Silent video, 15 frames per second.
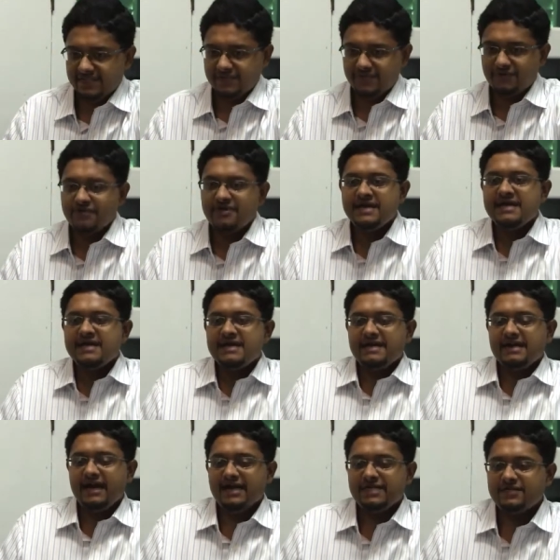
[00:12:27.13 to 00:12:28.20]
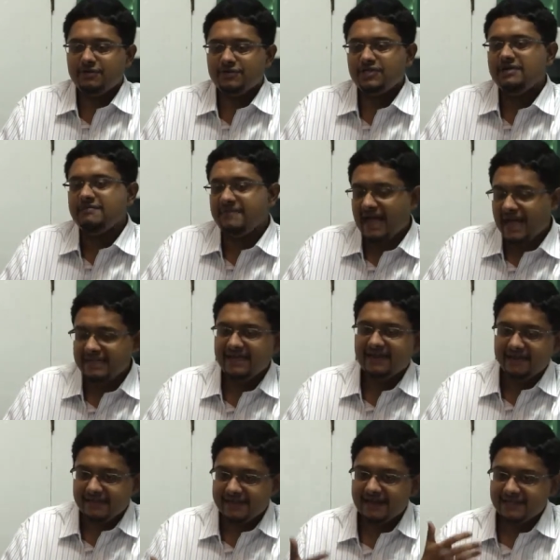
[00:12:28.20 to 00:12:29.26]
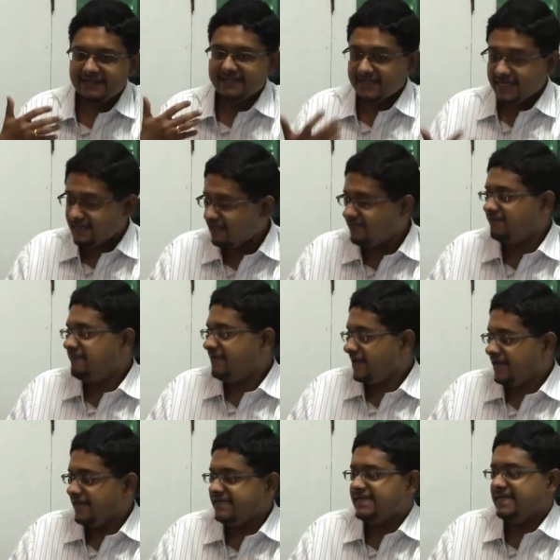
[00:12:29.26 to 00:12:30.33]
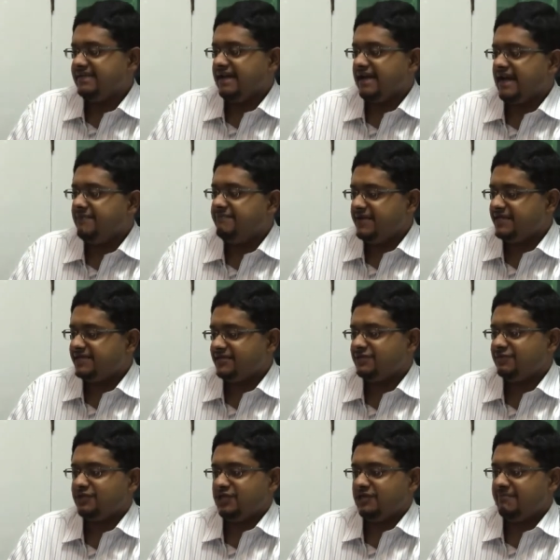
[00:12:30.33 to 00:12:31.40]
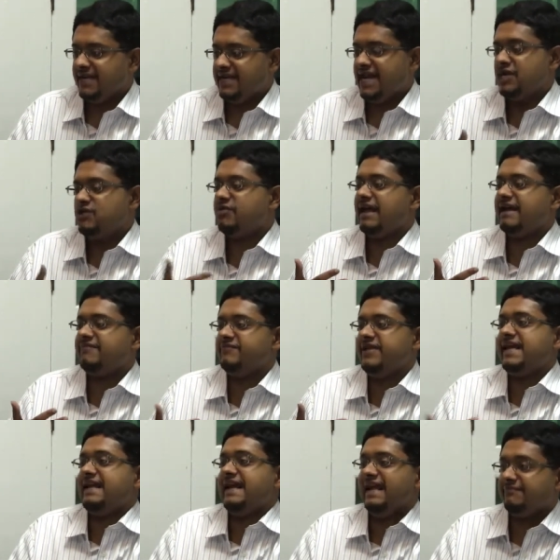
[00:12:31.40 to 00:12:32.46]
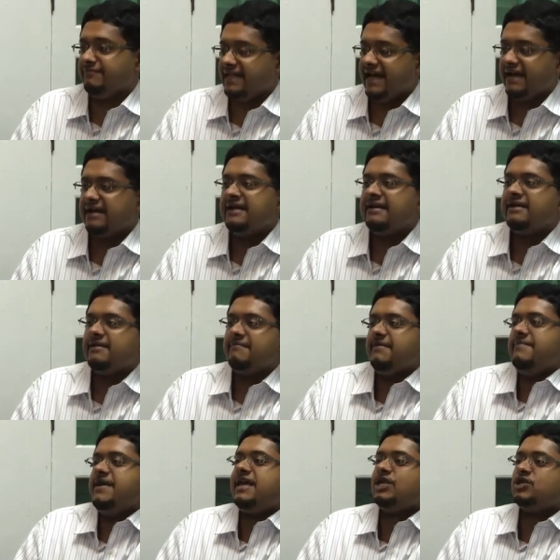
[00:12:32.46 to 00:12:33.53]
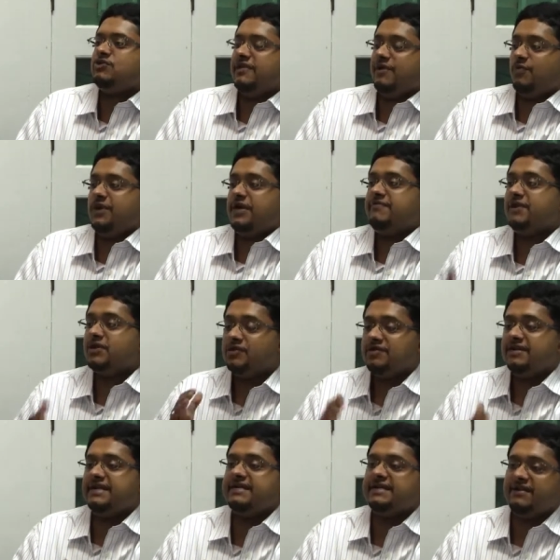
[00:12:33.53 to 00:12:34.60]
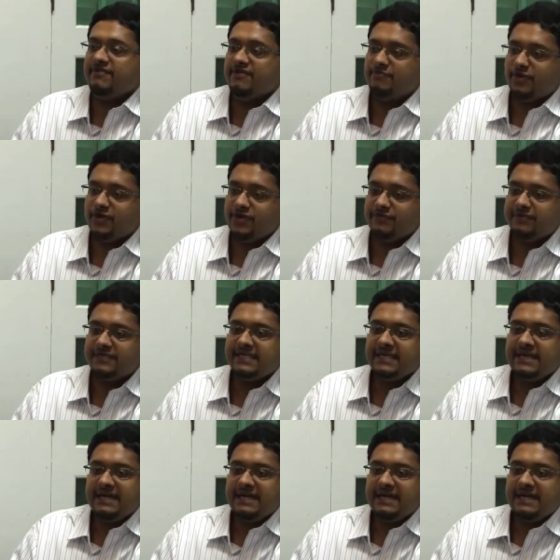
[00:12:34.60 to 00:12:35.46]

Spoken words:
So I think there is a dearth of content that appears in social media, and we can help that by making sure that whatever good content we produce